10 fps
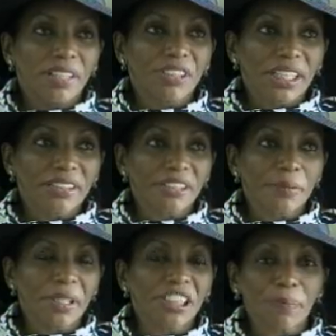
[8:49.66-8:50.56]
I've taken some
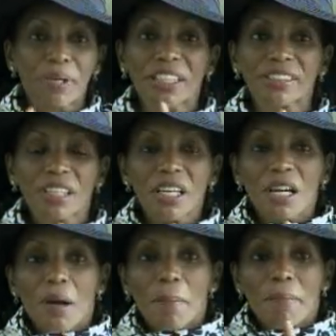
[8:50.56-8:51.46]
hits, but
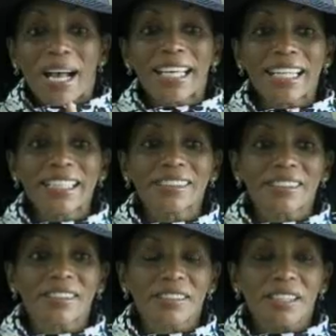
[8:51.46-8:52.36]
my
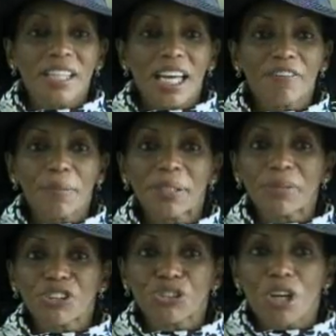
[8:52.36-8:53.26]
hits have made me
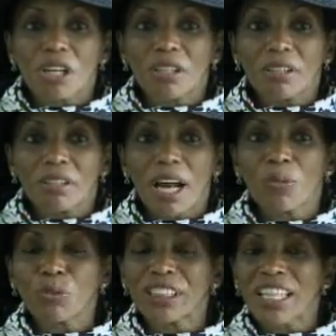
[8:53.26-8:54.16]
stronger. I
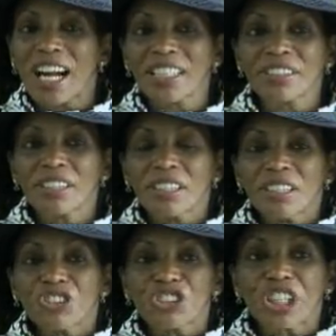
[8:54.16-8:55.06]
would not
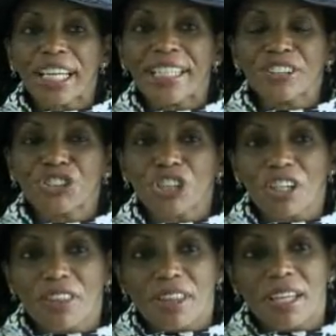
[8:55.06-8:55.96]
change a
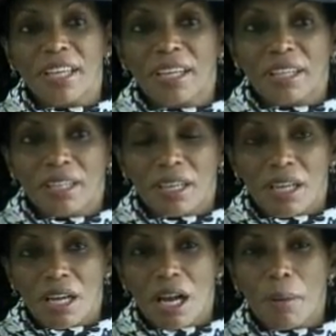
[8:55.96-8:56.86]
thing
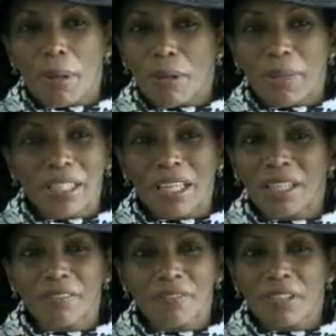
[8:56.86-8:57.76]
about my
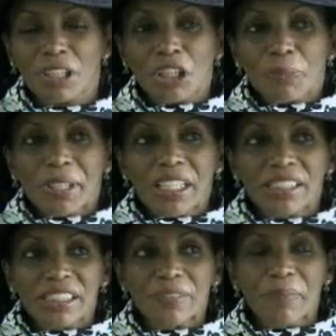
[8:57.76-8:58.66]
life because
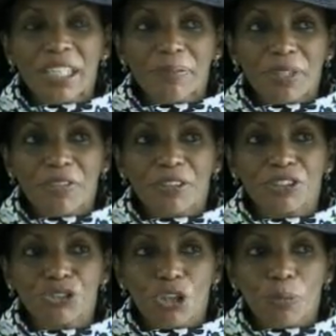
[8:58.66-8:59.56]
it's made me a very
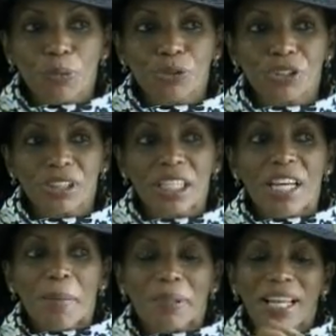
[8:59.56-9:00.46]
strong person.
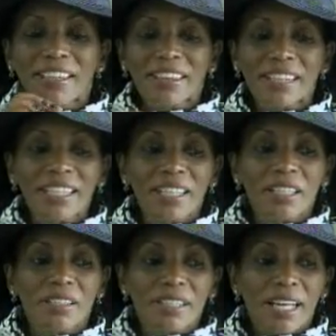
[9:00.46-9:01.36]
But I think
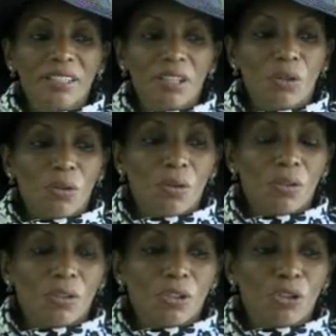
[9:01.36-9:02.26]
that
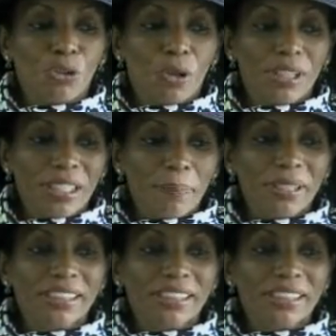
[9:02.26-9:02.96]
growing up as a